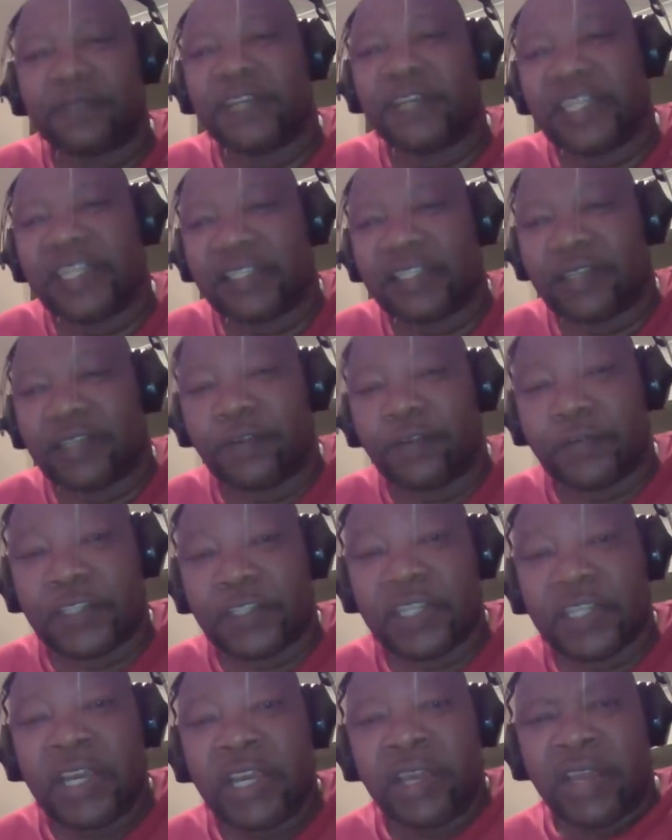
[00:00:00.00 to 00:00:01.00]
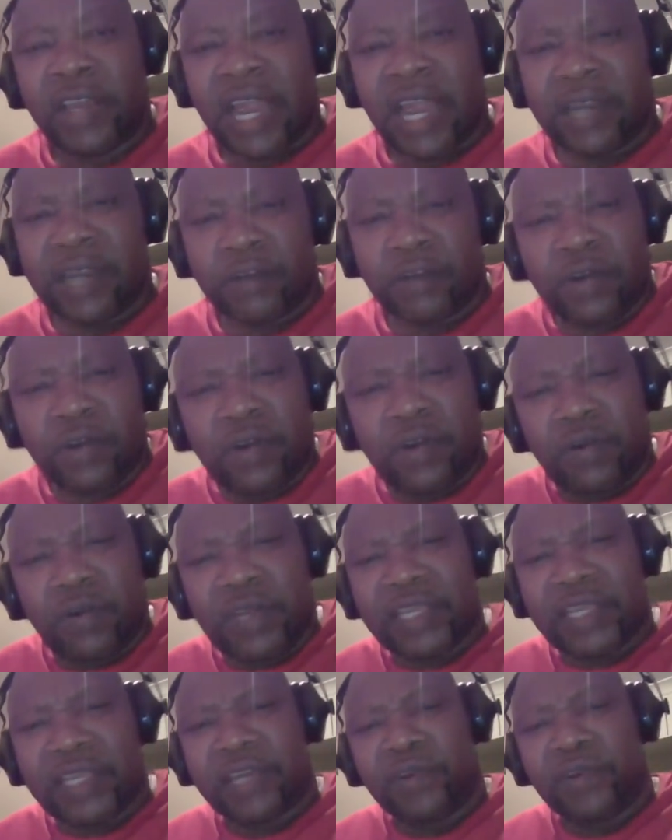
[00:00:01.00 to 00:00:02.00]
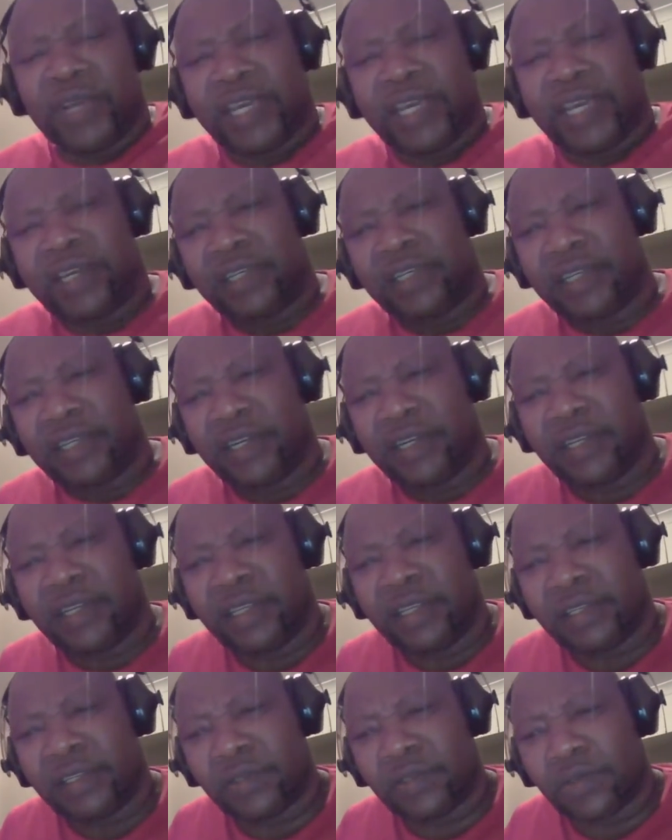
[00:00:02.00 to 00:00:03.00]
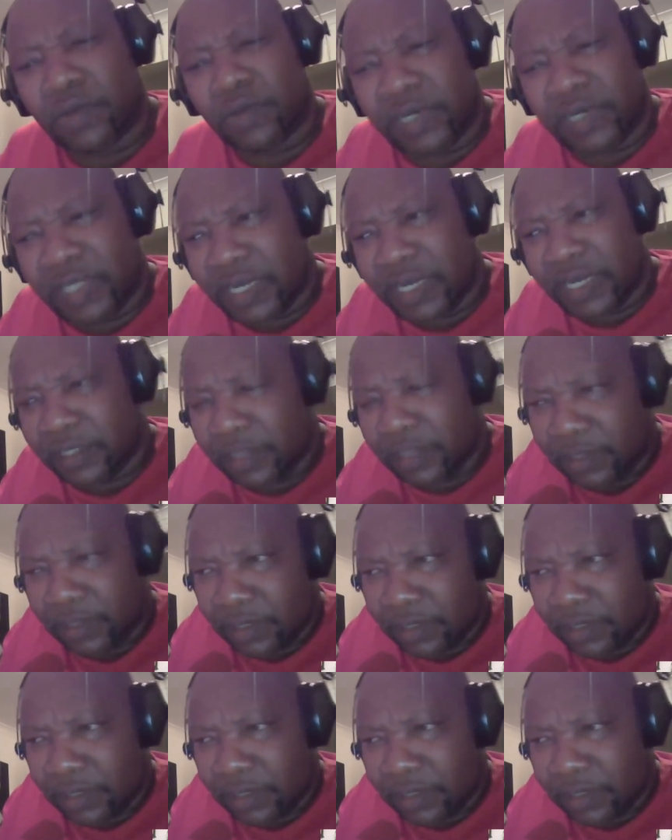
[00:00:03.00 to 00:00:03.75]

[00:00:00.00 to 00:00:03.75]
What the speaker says: very selfish. I don't know whether you heard this story that